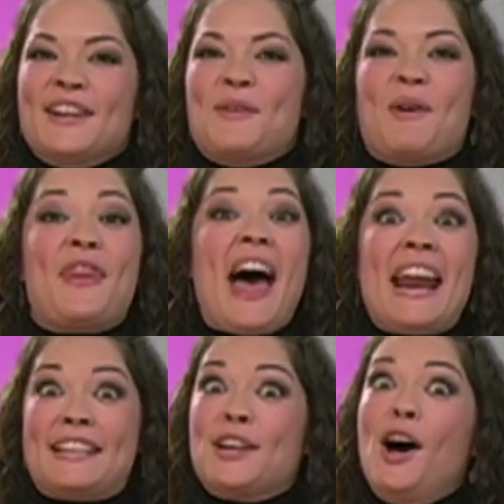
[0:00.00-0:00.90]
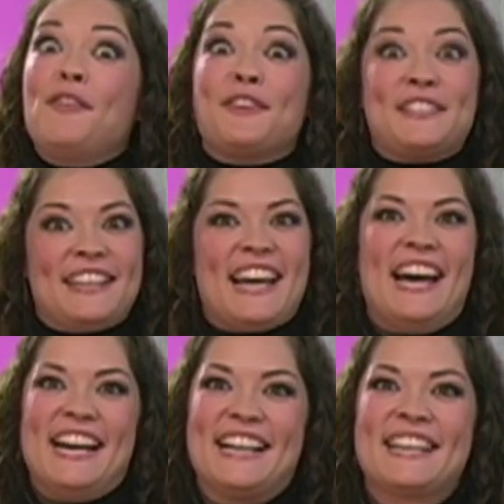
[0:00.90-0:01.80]
Well, that is all for
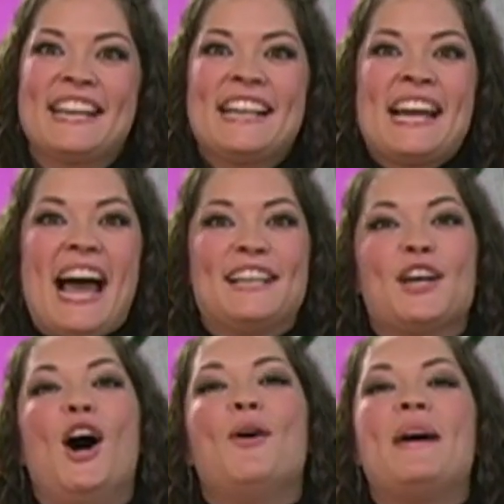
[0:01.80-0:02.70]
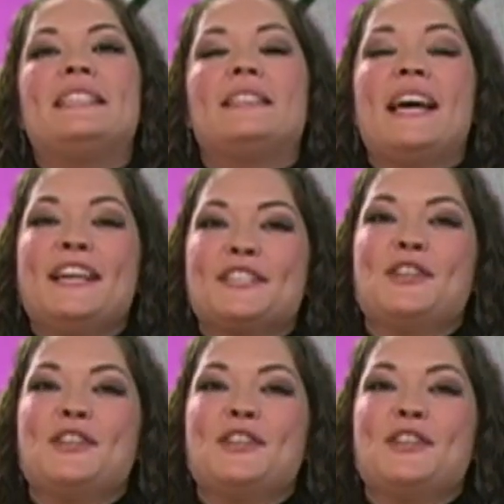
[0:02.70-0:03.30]
today. As always, let us